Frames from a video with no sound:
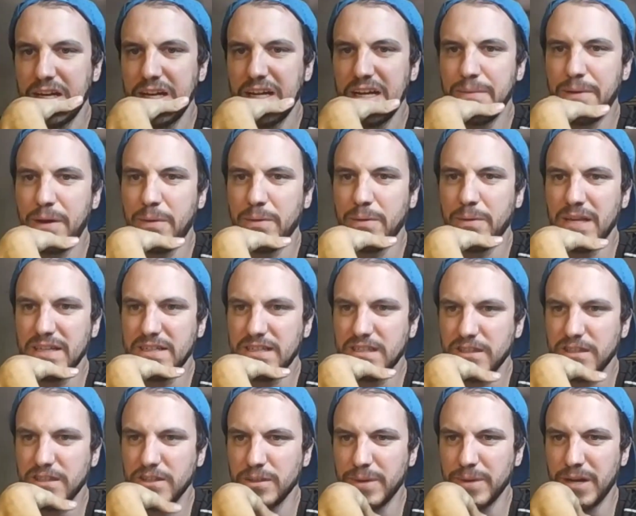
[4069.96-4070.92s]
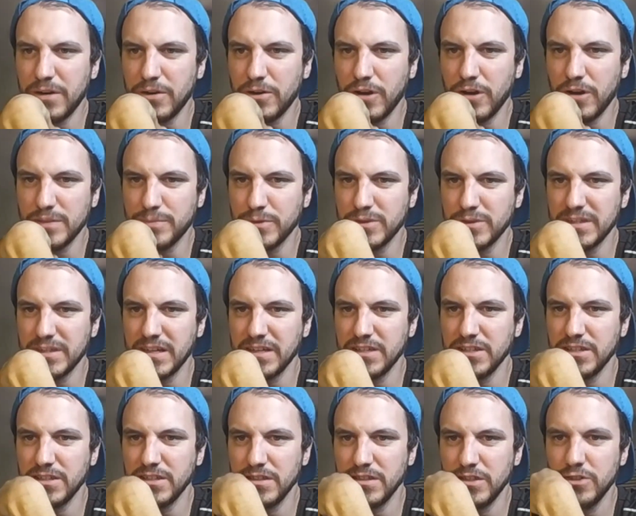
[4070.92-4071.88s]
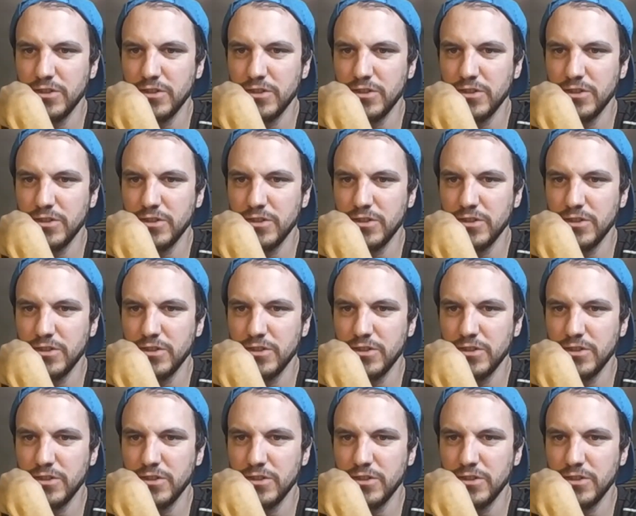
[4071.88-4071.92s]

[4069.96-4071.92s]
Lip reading: I would like to learn about cross-posting on